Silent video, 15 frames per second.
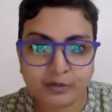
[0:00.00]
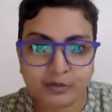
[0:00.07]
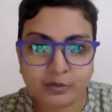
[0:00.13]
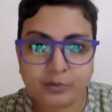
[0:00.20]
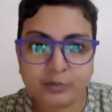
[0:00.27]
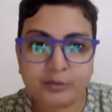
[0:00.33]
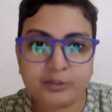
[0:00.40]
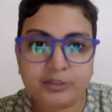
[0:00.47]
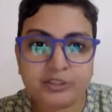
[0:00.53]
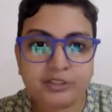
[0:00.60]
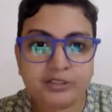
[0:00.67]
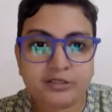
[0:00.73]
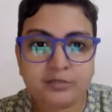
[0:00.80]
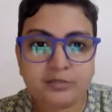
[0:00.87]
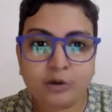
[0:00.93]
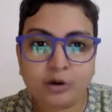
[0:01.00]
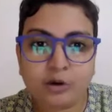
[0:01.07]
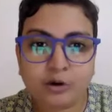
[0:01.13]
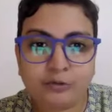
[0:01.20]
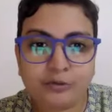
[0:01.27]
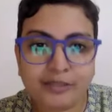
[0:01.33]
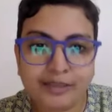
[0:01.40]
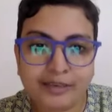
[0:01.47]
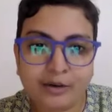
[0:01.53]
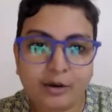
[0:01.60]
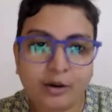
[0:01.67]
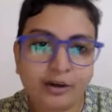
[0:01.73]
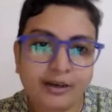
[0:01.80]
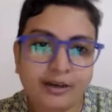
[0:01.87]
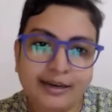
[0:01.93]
With Persians, more often than not,